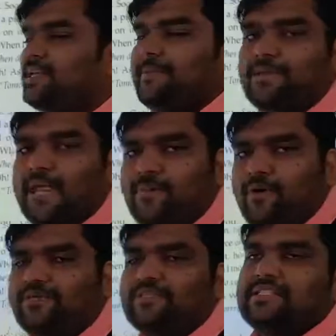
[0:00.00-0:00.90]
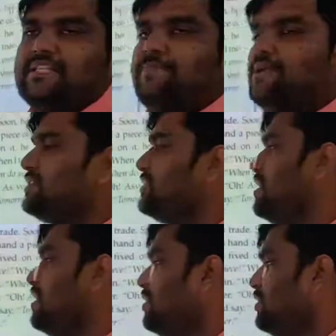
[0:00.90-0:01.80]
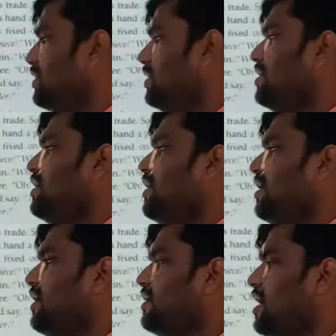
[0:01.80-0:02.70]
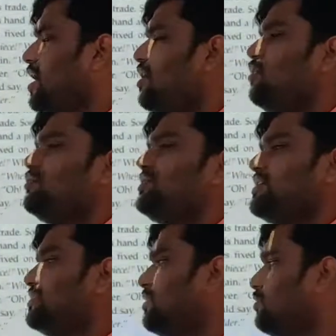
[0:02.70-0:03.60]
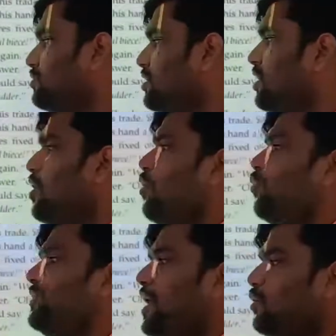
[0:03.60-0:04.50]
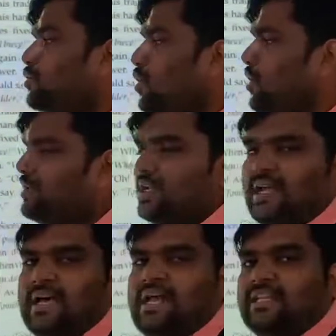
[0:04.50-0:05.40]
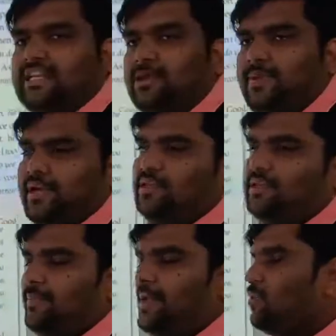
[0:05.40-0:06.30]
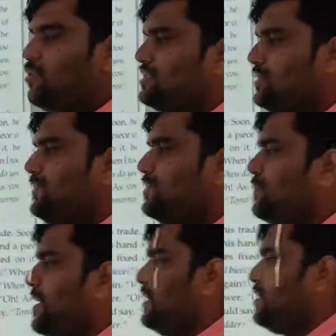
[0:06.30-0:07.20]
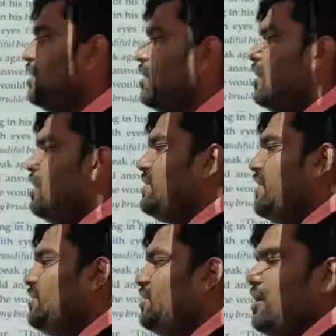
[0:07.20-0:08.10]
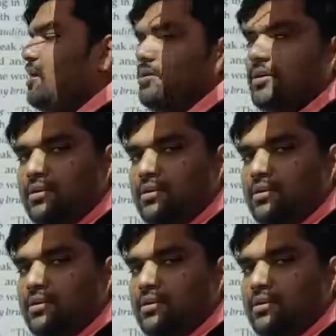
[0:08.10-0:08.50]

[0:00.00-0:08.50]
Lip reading: tip-tap of slippers, okay, and how Jessler looked without coat, a little bent. The back was a bit bent, a leather